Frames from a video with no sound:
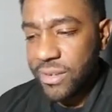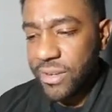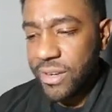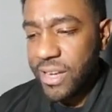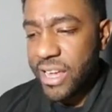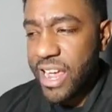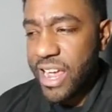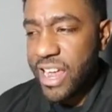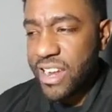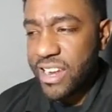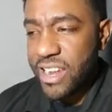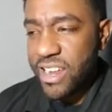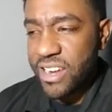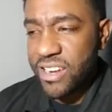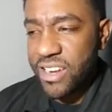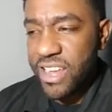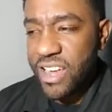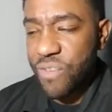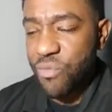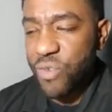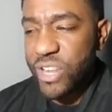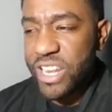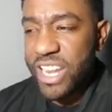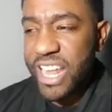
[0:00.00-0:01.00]
And, and,
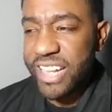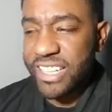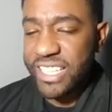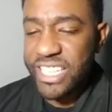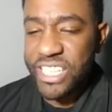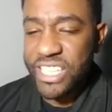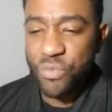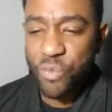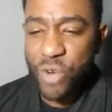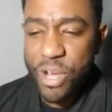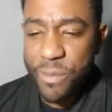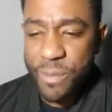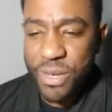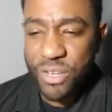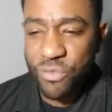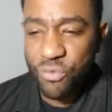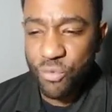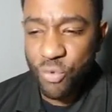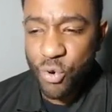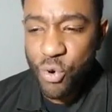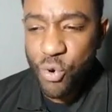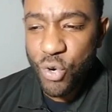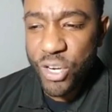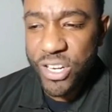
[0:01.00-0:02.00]
and we let these
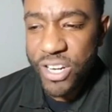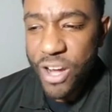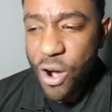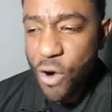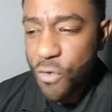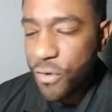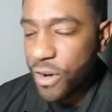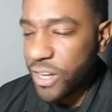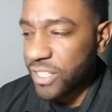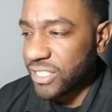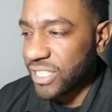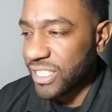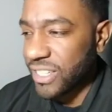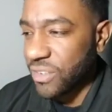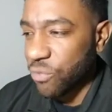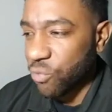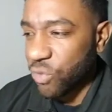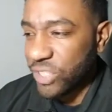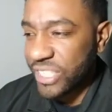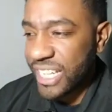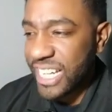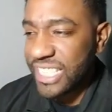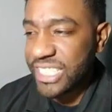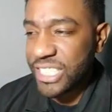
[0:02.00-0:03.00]
women ruling over us and
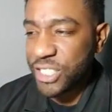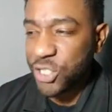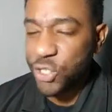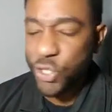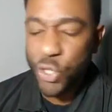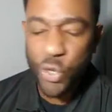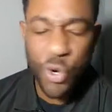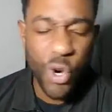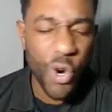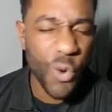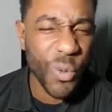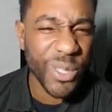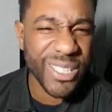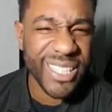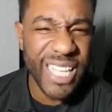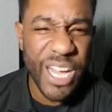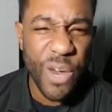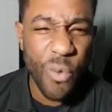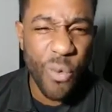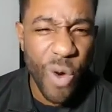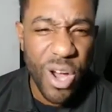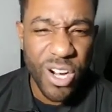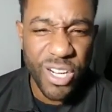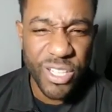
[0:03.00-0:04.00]
they just doing what
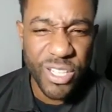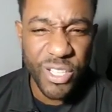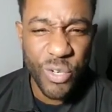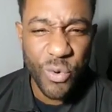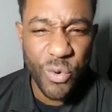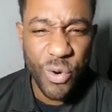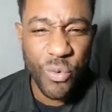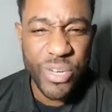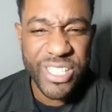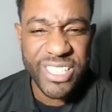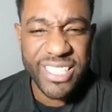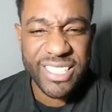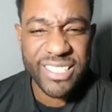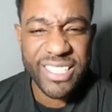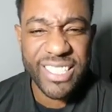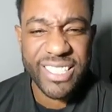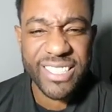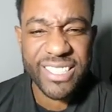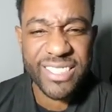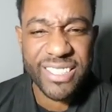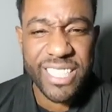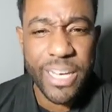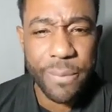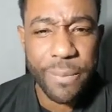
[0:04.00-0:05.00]
they want to do and we just
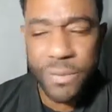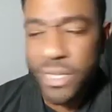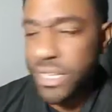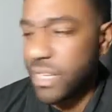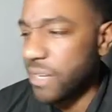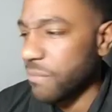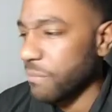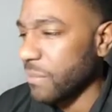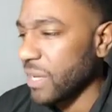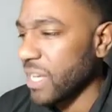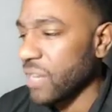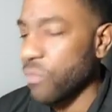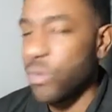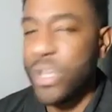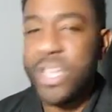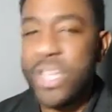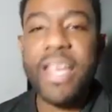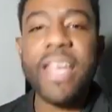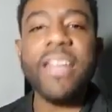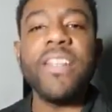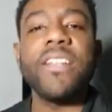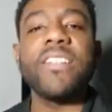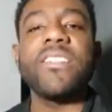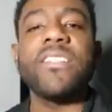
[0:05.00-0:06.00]
accepting it, man. We
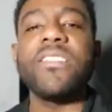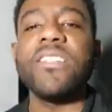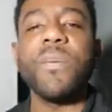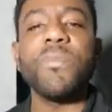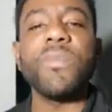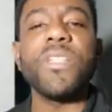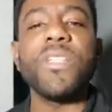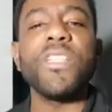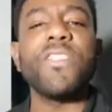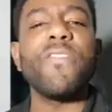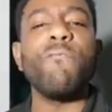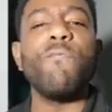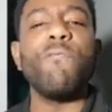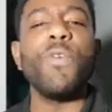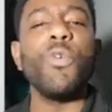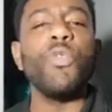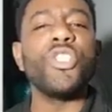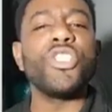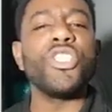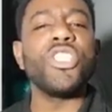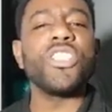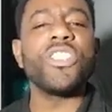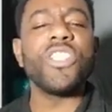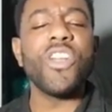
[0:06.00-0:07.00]
can't accept this
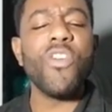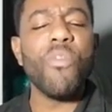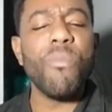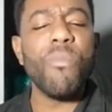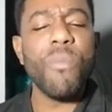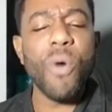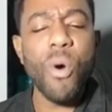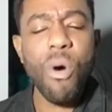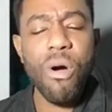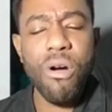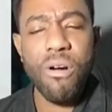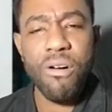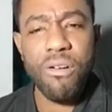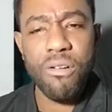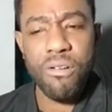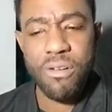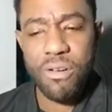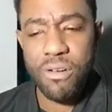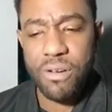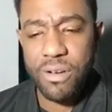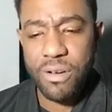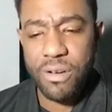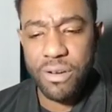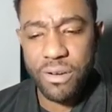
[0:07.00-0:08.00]
foolishness no more.
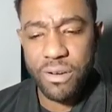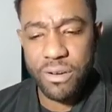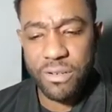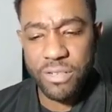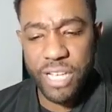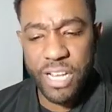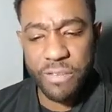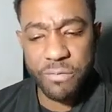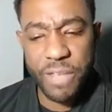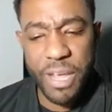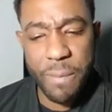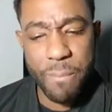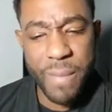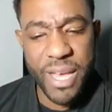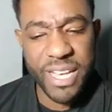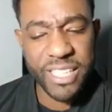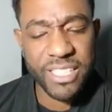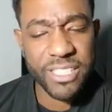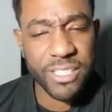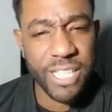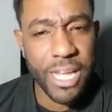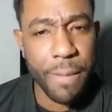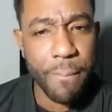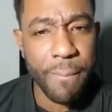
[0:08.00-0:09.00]
They, they
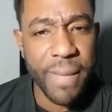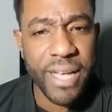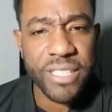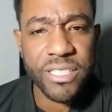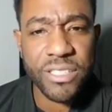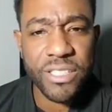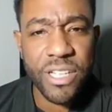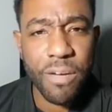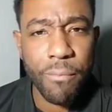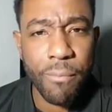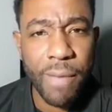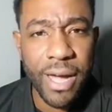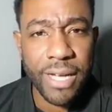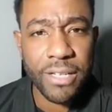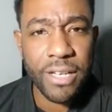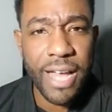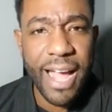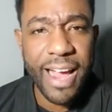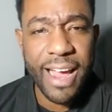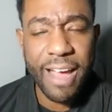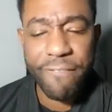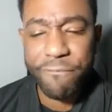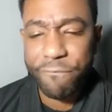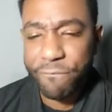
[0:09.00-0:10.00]
messing they messing up my
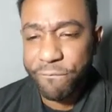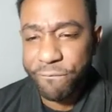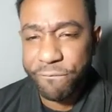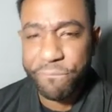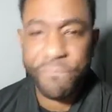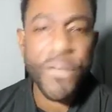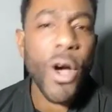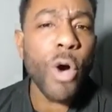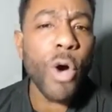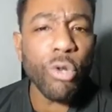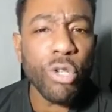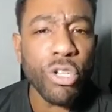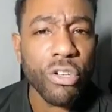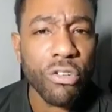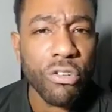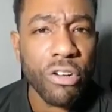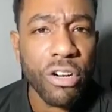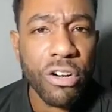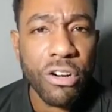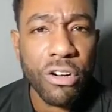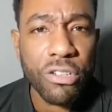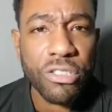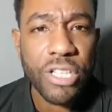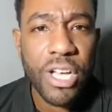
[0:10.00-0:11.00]
I got four little
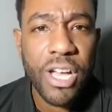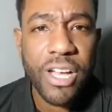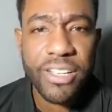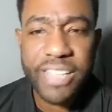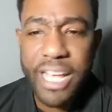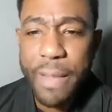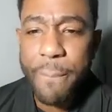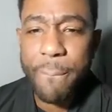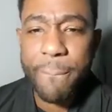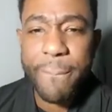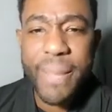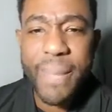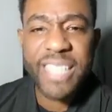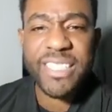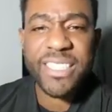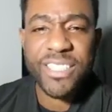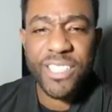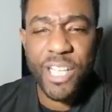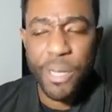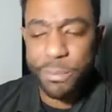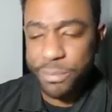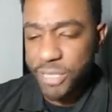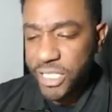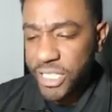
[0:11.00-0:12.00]
girls. They
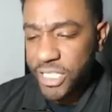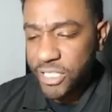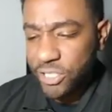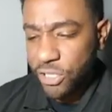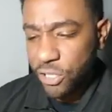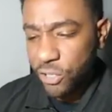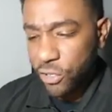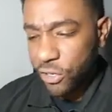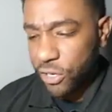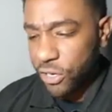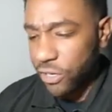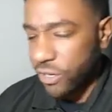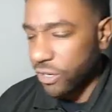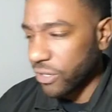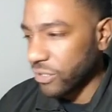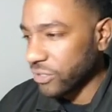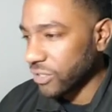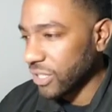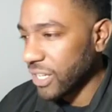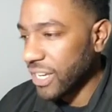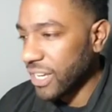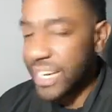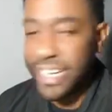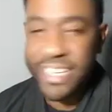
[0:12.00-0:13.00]
messing up these little
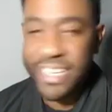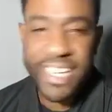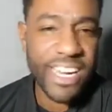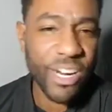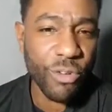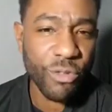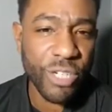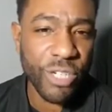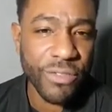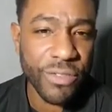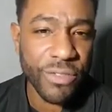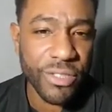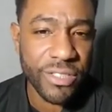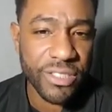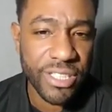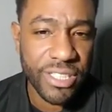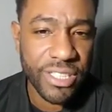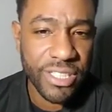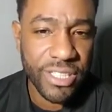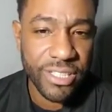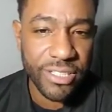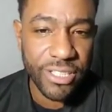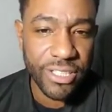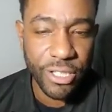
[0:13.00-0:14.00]
girls. And they don't even
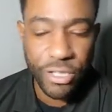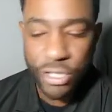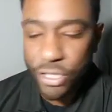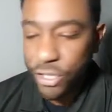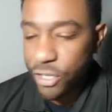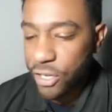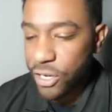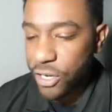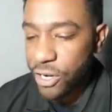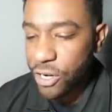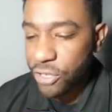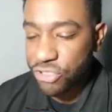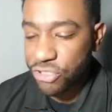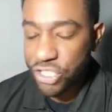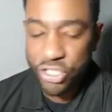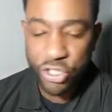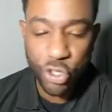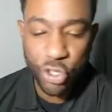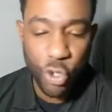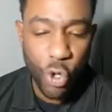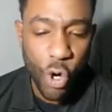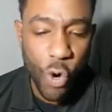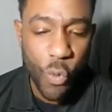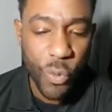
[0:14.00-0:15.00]
see it. The little girls
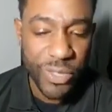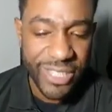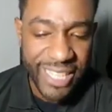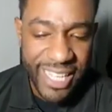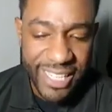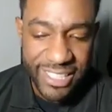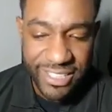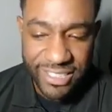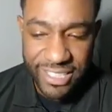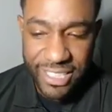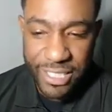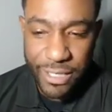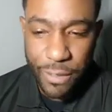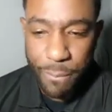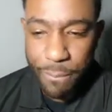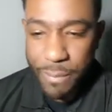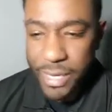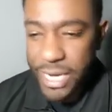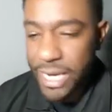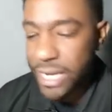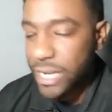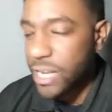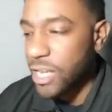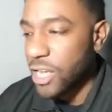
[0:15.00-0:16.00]
just doing what they see. And the
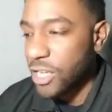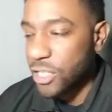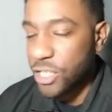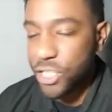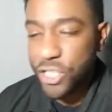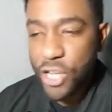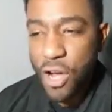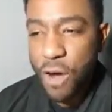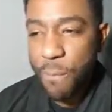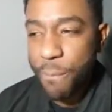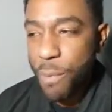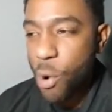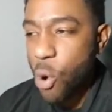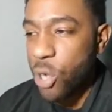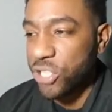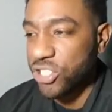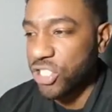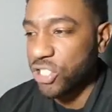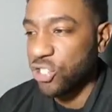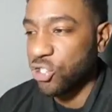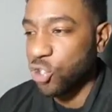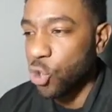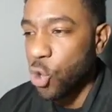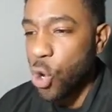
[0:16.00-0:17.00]
men, the young boys
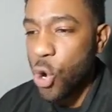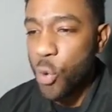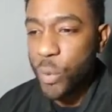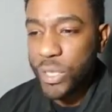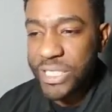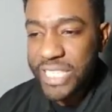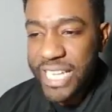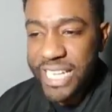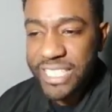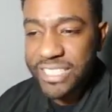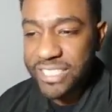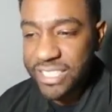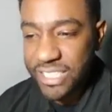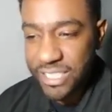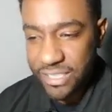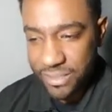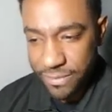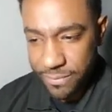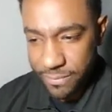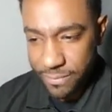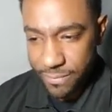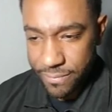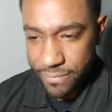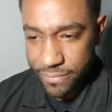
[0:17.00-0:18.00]
just doing what they see.
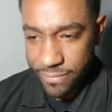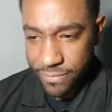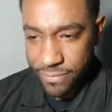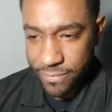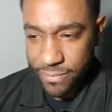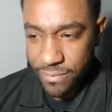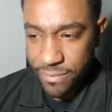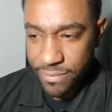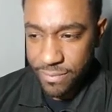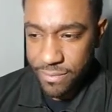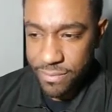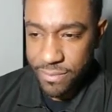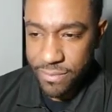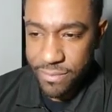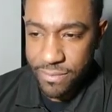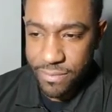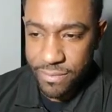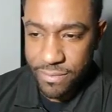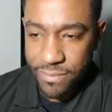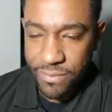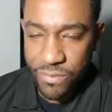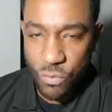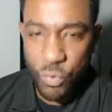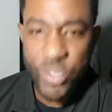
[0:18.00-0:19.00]

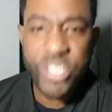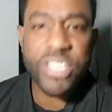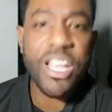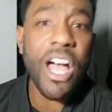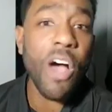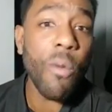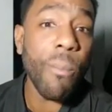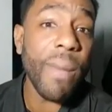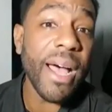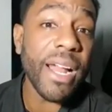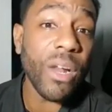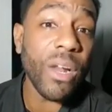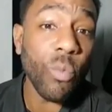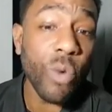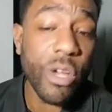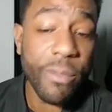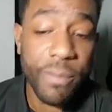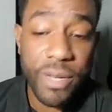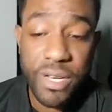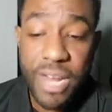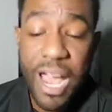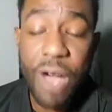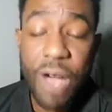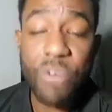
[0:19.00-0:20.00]
We talk about a
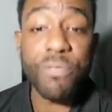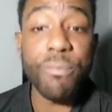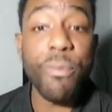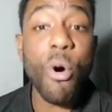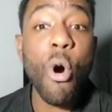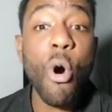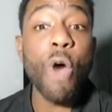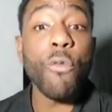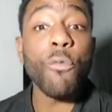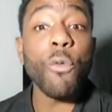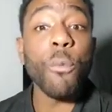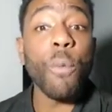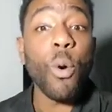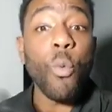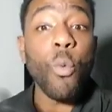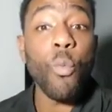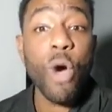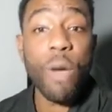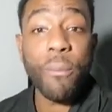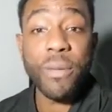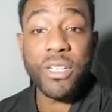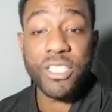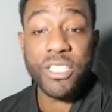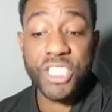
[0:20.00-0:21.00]
woman. I was born from a
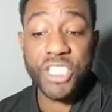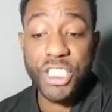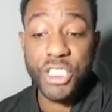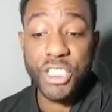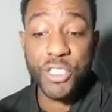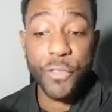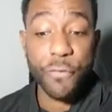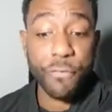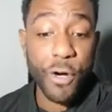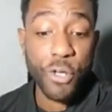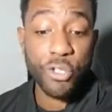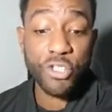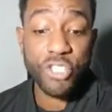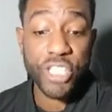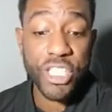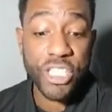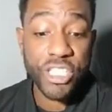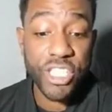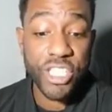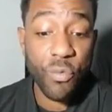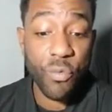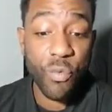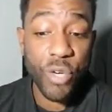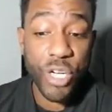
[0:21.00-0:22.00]
woman. She is the first
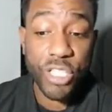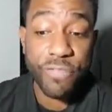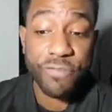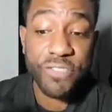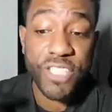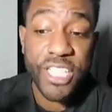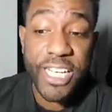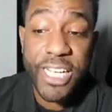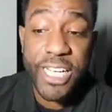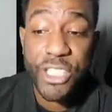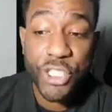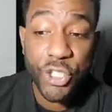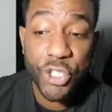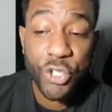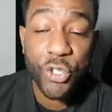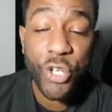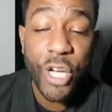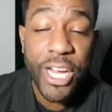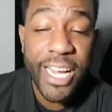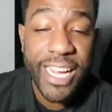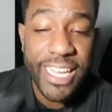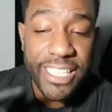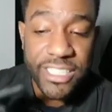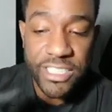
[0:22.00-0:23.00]
teacher. And when the teacher
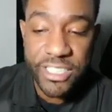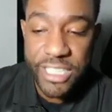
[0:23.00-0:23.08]
is